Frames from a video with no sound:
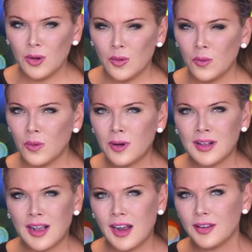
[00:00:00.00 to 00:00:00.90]
we're at a
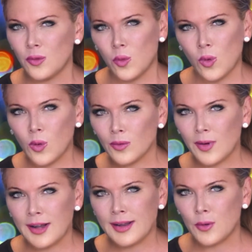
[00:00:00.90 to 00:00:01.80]
kind of war
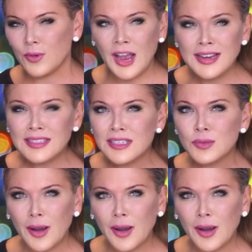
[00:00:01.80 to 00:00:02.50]
right now with ISIS,